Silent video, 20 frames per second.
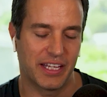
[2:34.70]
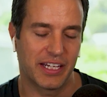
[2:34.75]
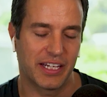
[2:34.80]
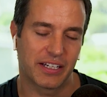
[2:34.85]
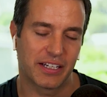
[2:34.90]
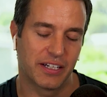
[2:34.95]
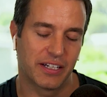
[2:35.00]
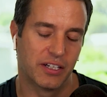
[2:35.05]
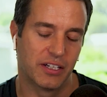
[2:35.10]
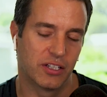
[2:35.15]

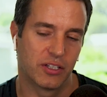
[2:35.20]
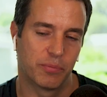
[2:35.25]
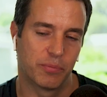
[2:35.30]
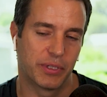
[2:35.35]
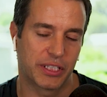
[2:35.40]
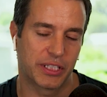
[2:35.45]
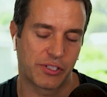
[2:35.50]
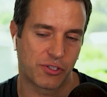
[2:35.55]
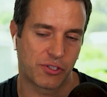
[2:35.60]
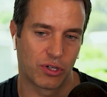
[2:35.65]
think another
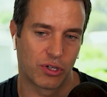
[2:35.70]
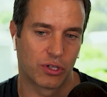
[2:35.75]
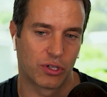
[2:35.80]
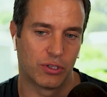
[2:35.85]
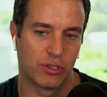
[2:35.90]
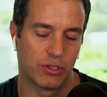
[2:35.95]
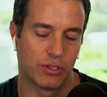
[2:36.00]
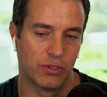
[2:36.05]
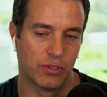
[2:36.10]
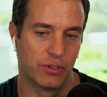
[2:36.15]
big
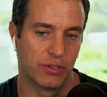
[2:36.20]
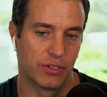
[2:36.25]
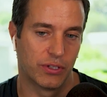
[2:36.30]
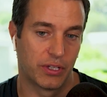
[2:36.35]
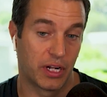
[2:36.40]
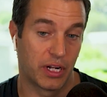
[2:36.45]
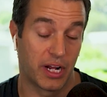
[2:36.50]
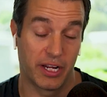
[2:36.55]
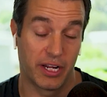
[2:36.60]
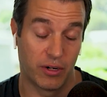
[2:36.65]
struggle
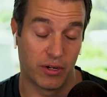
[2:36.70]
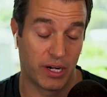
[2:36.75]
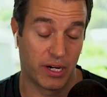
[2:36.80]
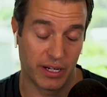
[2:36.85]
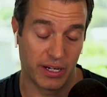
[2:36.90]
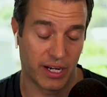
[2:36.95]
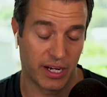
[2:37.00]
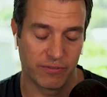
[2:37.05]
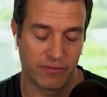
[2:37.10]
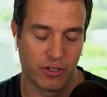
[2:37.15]
that I know
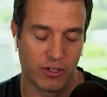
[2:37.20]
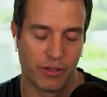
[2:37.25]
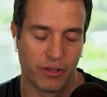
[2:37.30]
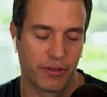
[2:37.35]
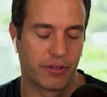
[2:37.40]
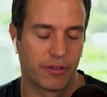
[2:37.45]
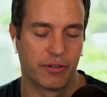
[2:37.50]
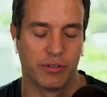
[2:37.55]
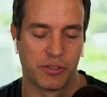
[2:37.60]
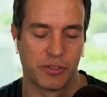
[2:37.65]
I've
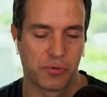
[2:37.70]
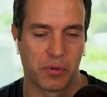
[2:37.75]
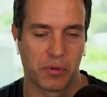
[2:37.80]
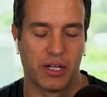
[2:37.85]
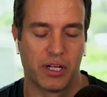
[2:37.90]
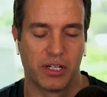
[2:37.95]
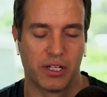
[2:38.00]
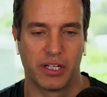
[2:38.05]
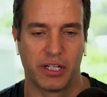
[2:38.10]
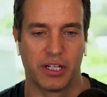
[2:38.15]
gone through as
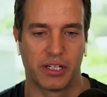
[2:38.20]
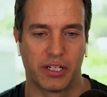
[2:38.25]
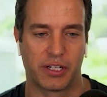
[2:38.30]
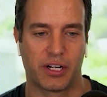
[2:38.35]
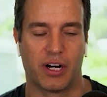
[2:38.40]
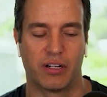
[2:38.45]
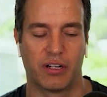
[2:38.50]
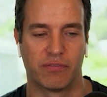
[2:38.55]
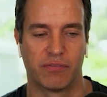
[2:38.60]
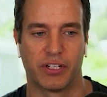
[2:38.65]
well in
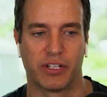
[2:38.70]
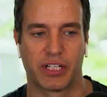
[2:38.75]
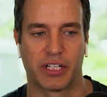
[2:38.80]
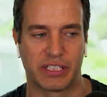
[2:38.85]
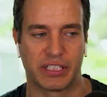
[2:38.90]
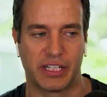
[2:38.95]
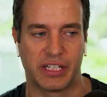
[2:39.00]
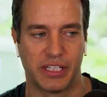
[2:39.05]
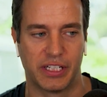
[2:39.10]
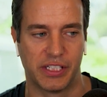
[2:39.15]

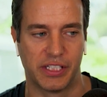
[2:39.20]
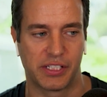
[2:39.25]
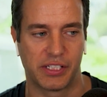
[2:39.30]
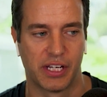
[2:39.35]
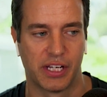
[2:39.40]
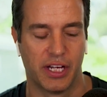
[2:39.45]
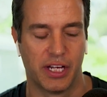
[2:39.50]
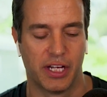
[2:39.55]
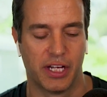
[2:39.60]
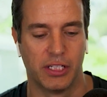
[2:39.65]
conflict
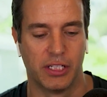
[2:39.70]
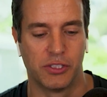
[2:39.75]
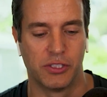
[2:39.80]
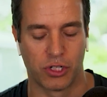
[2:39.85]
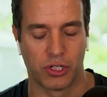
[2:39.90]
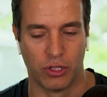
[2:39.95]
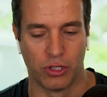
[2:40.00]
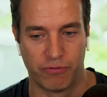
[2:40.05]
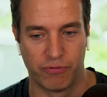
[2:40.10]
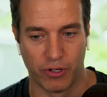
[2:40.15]
is
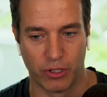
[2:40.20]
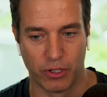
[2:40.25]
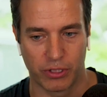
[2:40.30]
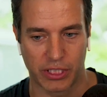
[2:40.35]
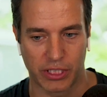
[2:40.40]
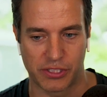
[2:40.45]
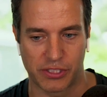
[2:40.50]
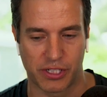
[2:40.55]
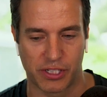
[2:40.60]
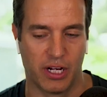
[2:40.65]
so
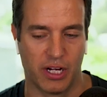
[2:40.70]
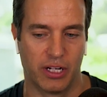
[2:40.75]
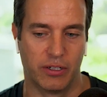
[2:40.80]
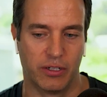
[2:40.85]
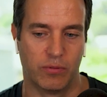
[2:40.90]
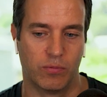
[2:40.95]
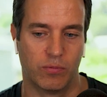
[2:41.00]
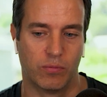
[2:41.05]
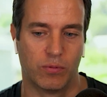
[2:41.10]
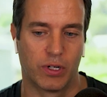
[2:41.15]
focused
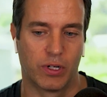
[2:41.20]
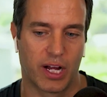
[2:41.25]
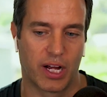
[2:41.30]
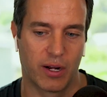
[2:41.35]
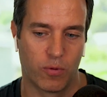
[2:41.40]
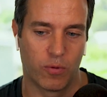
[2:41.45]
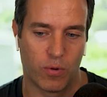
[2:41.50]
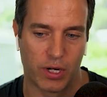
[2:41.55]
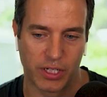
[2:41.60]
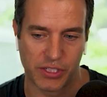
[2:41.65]
on what
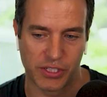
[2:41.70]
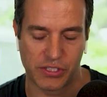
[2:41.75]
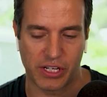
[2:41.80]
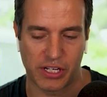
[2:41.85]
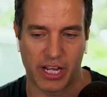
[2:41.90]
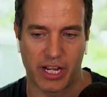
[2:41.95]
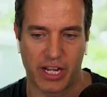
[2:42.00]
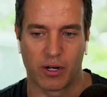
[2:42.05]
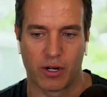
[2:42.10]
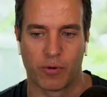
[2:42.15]
I want to
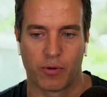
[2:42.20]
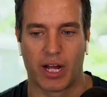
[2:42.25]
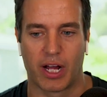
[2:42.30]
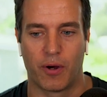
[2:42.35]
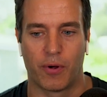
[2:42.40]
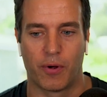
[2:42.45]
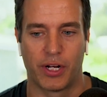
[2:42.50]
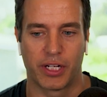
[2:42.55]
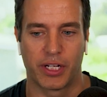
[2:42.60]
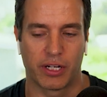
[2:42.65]
say or what
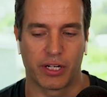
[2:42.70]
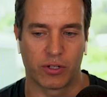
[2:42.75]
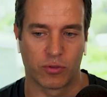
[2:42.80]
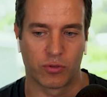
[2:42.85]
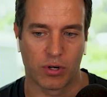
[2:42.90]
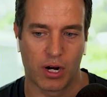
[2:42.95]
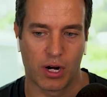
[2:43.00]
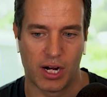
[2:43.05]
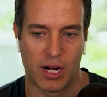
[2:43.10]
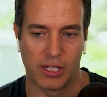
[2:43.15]
I want to get
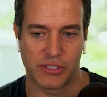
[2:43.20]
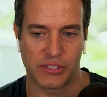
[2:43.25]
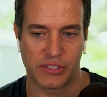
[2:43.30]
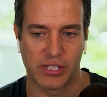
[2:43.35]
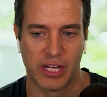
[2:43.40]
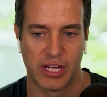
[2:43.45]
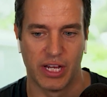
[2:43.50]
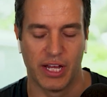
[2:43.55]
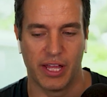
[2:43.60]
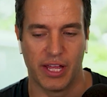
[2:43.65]

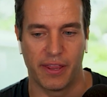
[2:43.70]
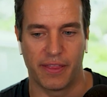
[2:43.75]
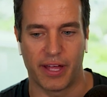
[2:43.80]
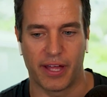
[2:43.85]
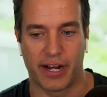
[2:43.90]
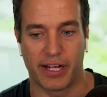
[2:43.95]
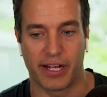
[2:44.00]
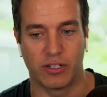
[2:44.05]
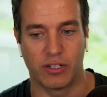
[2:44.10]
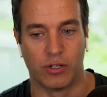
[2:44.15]
across
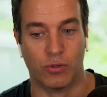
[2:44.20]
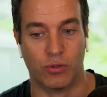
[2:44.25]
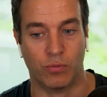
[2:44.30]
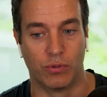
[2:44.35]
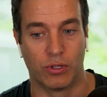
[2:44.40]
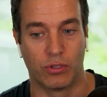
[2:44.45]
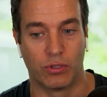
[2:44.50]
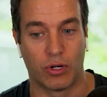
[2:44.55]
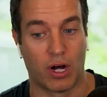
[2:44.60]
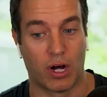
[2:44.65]
that I
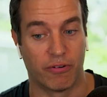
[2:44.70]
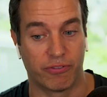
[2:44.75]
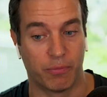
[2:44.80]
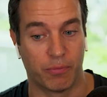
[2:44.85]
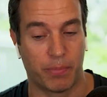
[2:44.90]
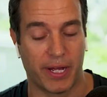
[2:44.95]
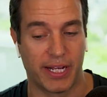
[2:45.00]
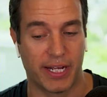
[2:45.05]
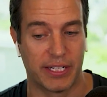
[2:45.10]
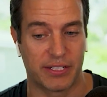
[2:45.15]
don't
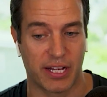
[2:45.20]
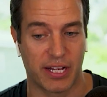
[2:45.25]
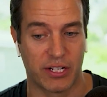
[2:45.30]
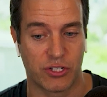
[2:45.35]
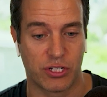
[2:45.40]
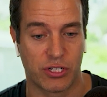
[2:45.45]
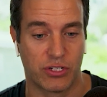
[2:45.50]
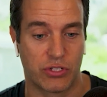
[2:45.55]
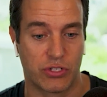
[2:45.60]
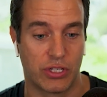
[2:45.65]
often pay
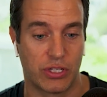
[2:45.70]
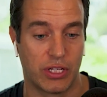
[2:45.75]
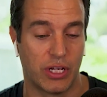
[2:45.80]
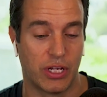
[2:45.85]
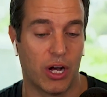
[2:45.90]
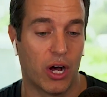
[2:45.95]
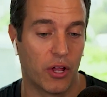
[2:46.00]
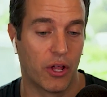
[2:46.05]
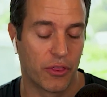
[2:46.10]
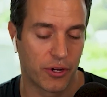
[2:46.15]
attention to
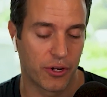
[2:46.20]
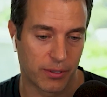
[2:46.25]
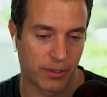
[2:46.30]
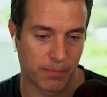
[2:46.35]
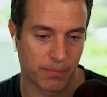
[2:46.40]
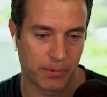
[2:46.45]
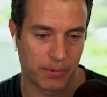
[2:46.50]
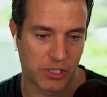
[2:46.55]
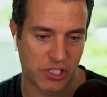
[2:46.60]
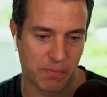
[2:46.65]
the
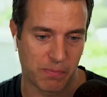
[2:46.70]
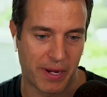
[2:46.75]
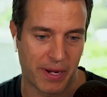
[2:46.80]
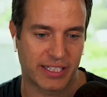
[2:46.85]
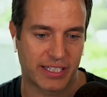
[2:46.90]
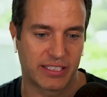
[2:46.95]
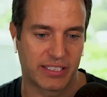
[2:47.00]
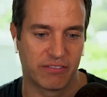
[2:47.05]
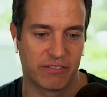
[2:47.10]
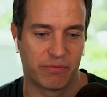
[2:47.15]
other
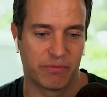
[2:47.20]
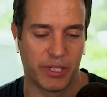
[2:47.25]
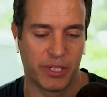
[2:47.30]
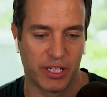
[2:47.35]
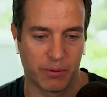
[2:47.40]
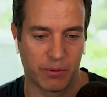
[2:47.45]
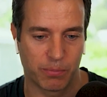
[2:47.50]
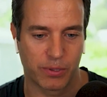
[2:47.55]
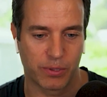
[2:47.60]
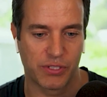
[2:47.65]
perspective
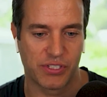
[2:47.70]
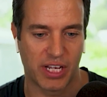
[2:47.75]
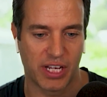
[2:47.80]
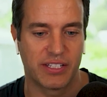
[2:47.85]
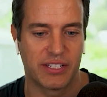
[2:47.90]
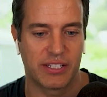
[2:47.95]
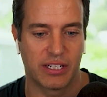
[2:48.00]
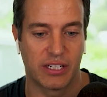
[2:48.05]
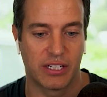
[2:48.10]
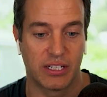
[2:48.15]
being
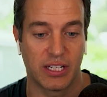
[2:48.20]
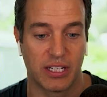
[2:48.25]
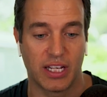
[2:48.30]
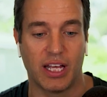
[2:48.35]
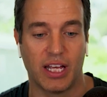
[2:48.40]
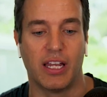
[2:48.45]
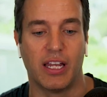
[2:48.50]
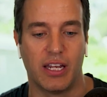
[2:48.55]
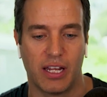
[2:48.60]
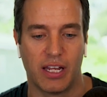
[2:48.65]
presented
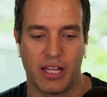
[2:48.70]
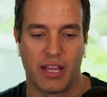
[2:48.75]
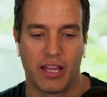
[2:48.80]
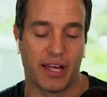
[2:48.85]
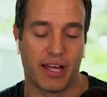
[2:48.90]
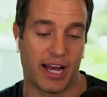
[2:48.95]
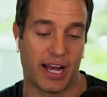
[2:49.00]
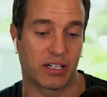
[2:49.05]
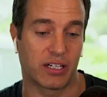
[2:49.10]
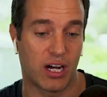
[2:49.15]
in
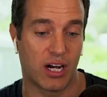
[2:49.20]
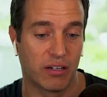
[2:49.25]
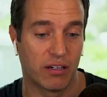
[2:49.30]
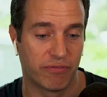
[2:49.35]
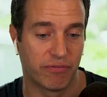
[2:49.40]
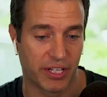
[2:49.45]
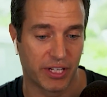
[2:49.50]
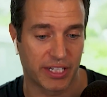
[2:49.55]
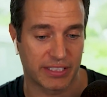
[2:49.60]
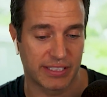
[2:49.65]
that
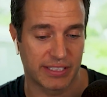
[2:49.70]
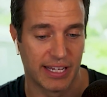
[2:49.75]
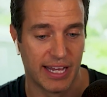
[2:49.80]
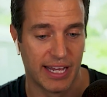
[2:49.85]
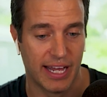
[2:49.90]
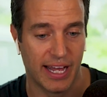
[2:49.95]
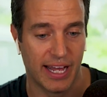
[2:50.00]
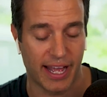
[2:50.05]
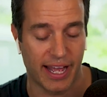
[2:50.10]
conflict.